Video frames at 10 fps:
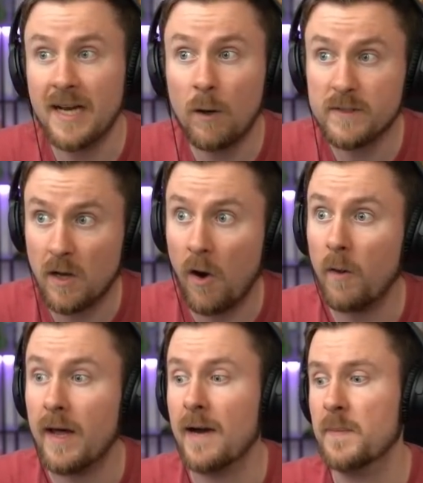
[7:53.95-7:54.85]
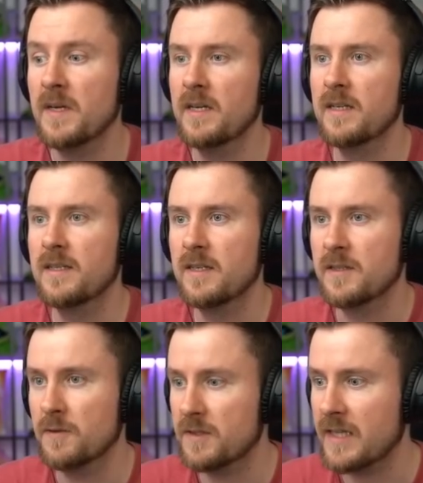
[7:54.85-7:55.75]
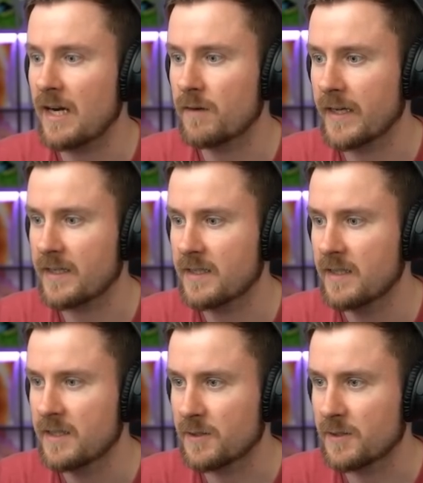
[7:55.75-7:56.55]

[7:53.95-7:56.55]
Now it's all up to Skarex